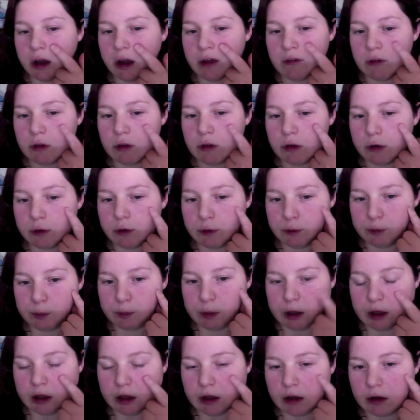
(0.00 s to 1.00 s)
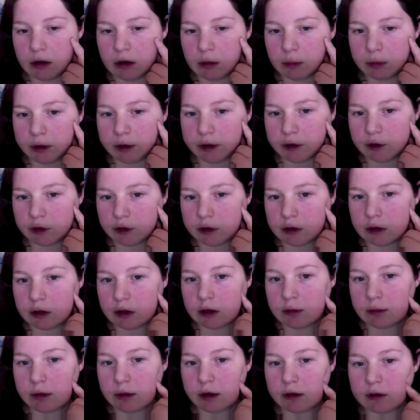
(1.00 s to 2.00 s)
I have a lot of pinky complexion
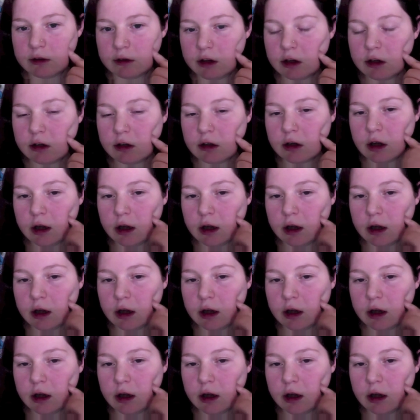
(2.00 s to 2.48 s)
in my skin.